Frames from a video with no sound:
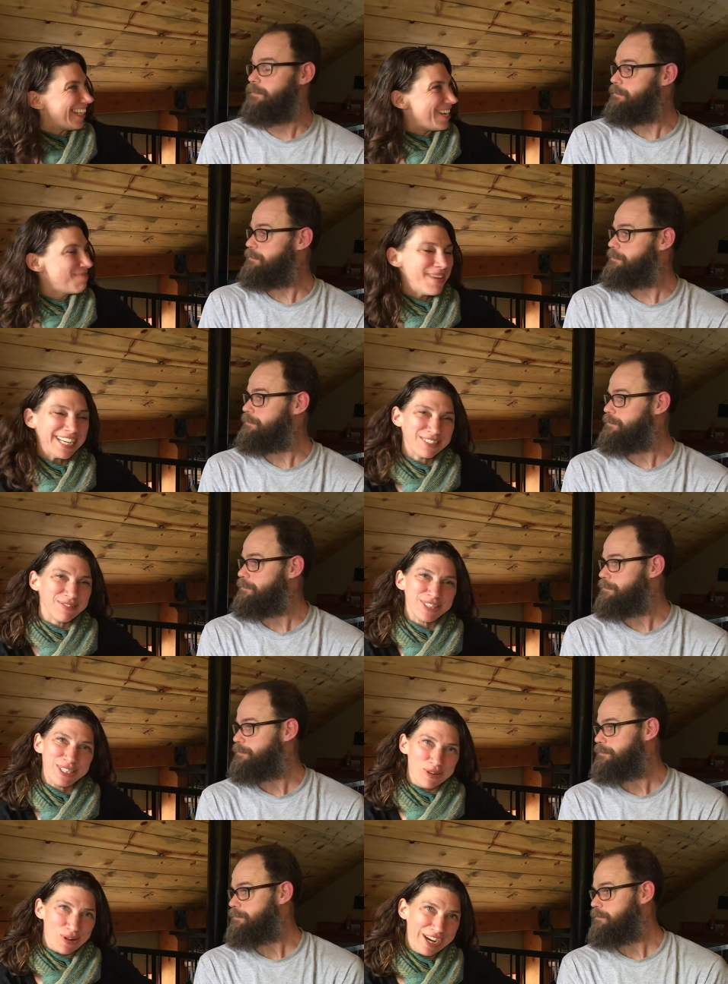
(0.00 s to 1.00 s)
Speaker 1: it makes
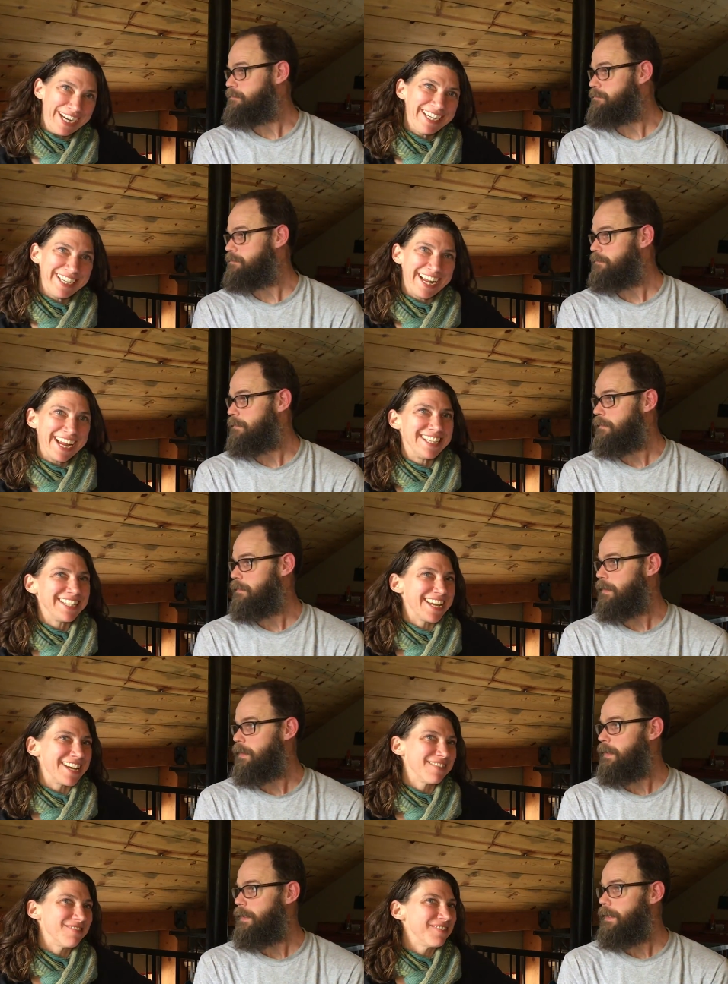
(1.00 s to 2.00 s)
for a story, and
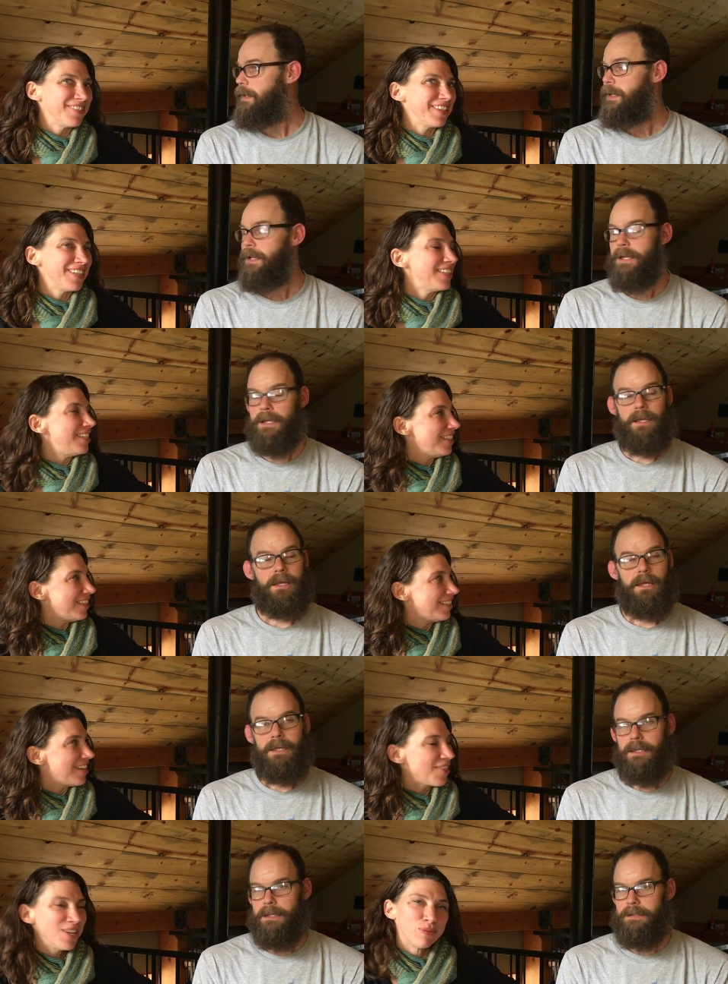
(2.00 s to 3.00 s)
uh,
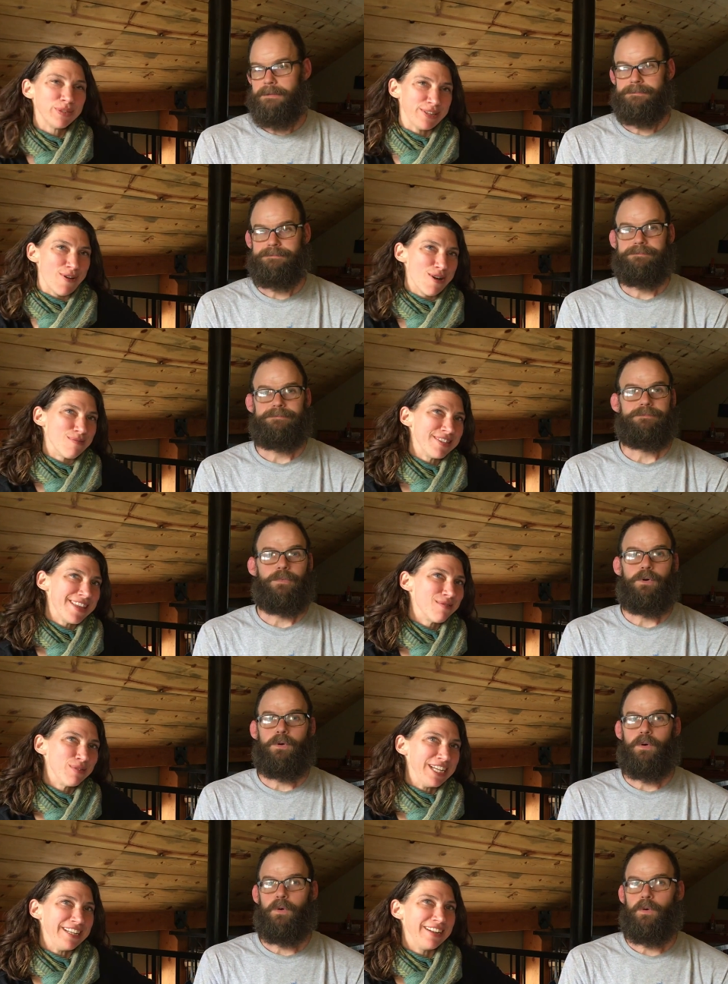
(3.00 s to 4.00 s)
nothing was harmed
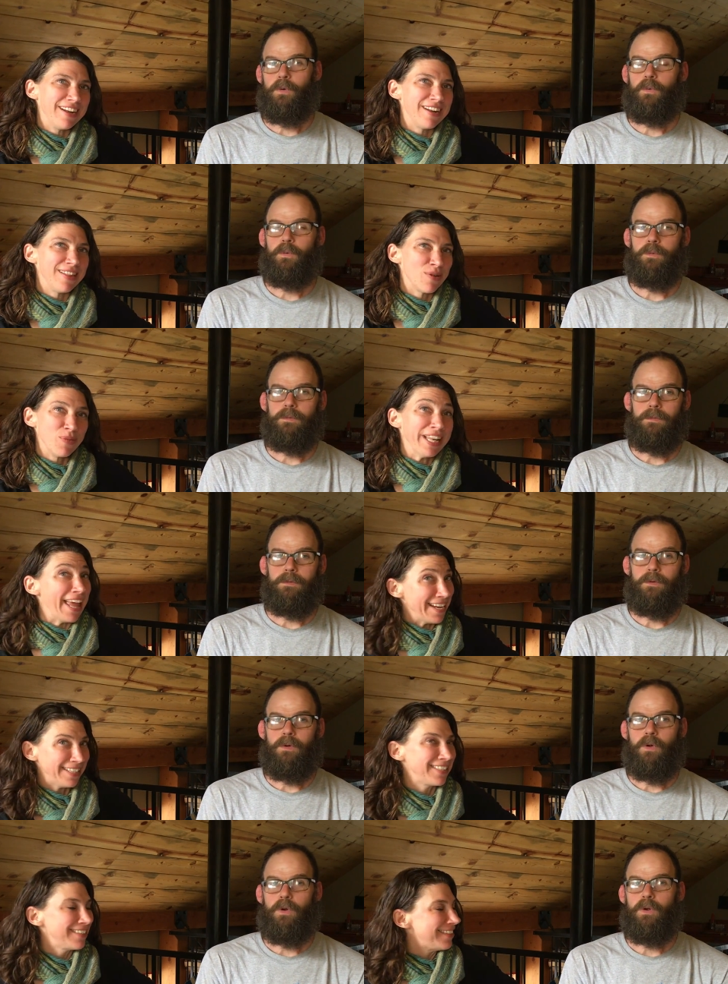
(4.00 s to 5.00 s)
that we, that we
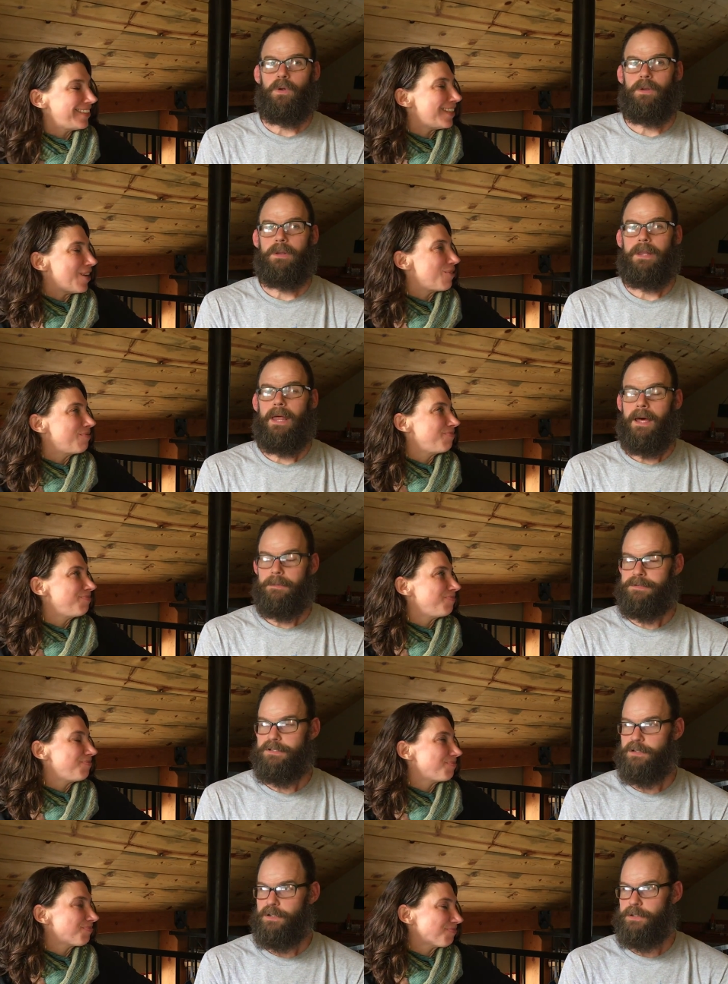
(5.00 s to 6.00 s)
liked. So.
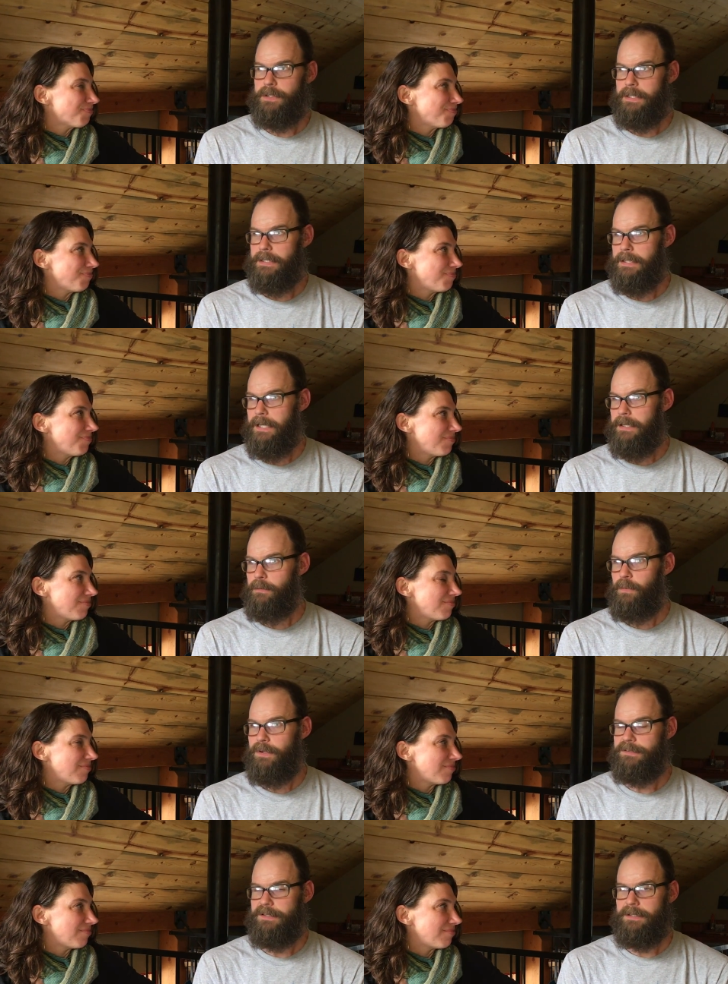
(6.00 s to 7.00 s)
Speaker 2: Absolutely, and it
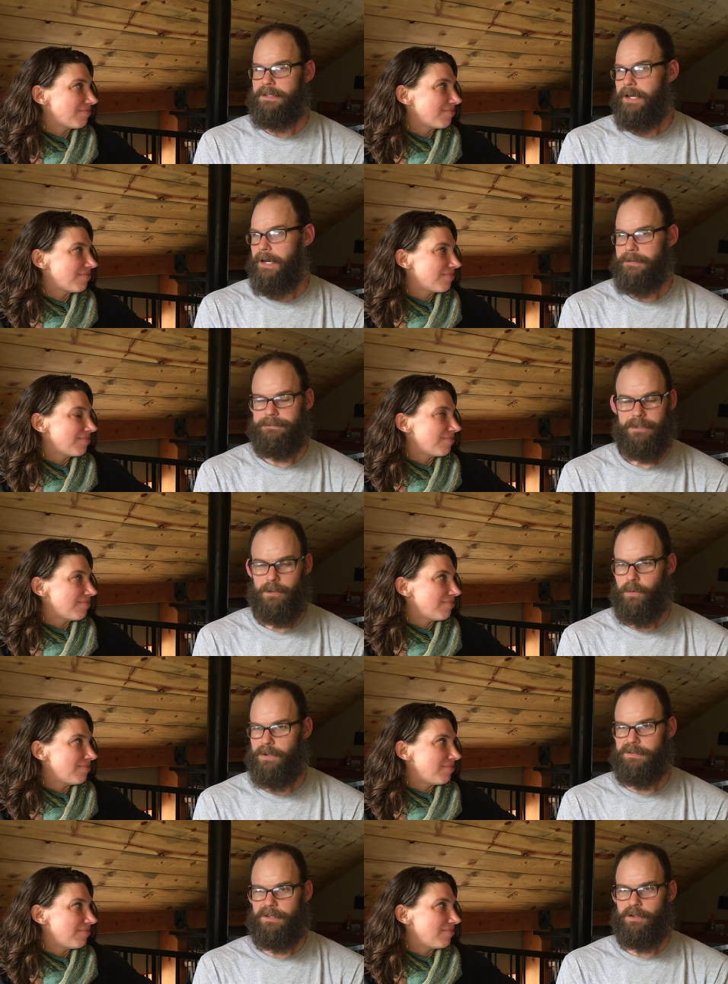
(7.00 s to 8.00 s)
wasn't. Yeah, it
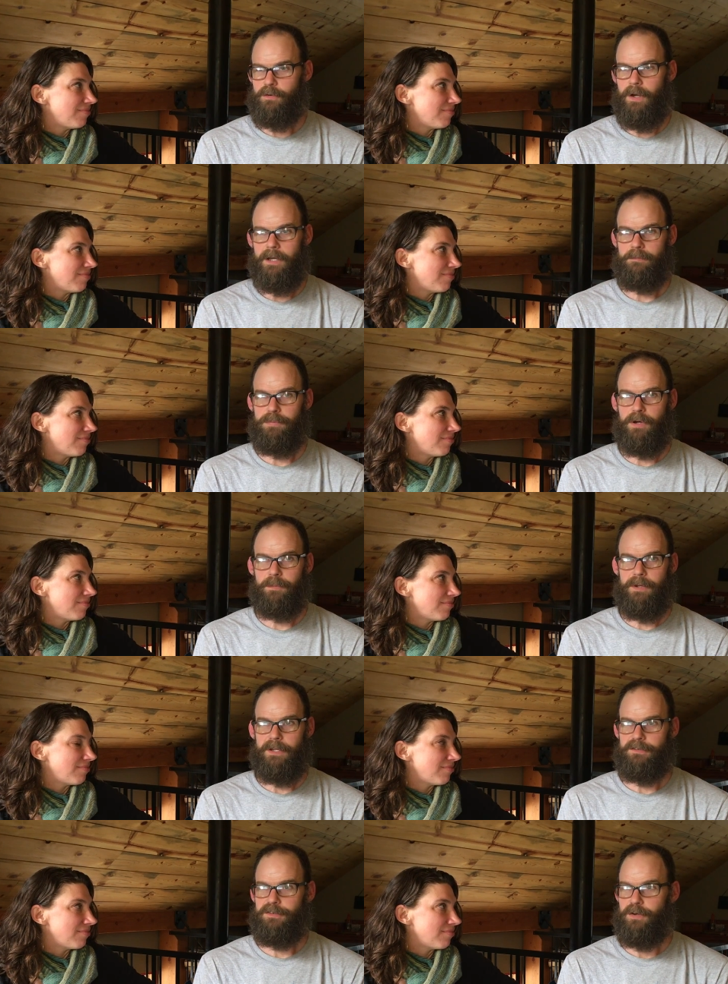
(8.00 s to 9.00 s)
wasn't a great
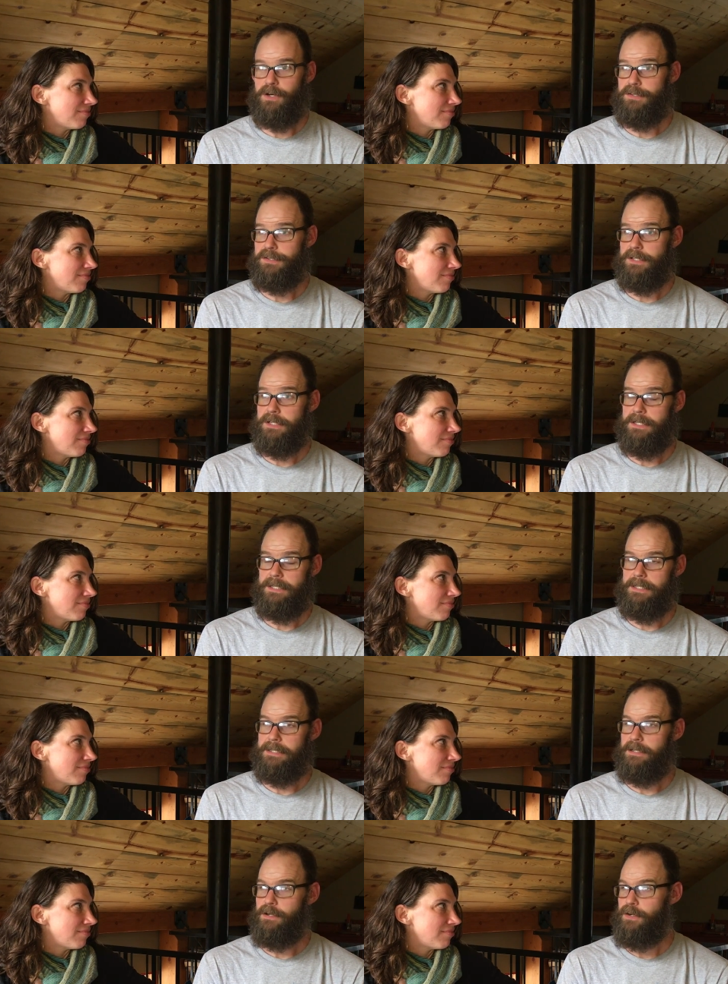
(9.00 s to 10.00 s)
permanent structure. It
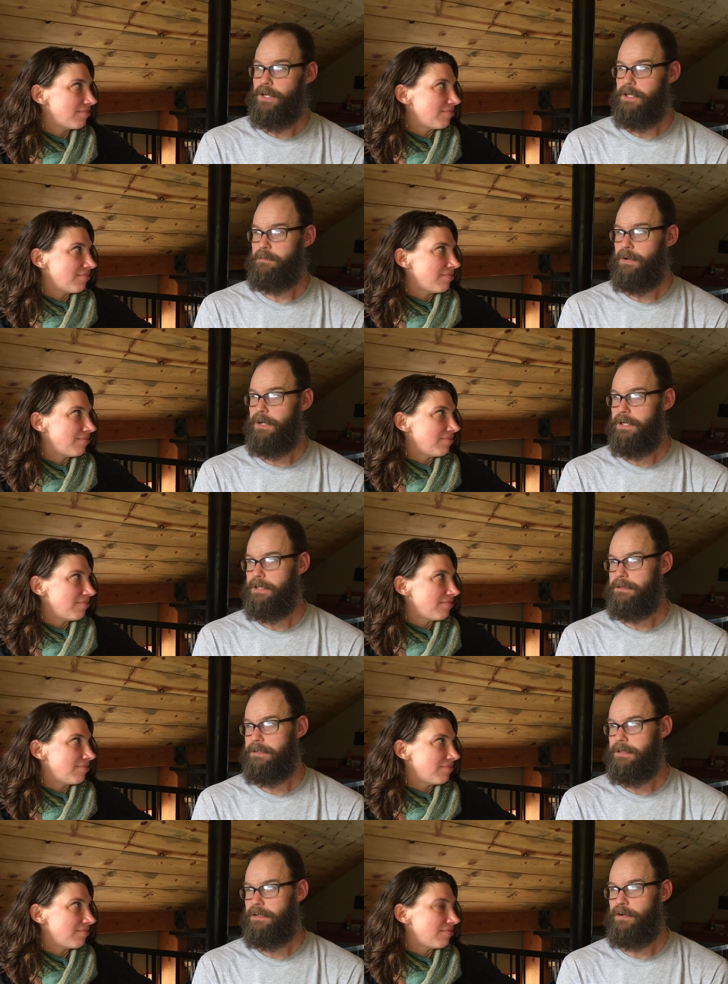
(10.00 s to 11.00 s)
didn't hurt anybody.
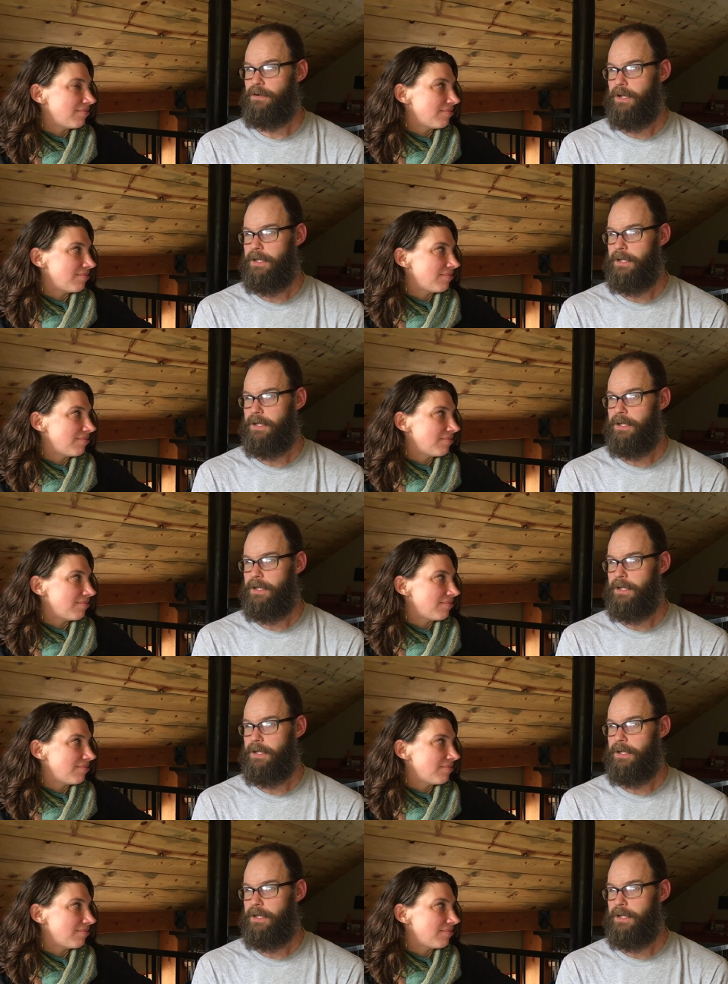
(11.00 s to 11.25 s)
It didn't hurt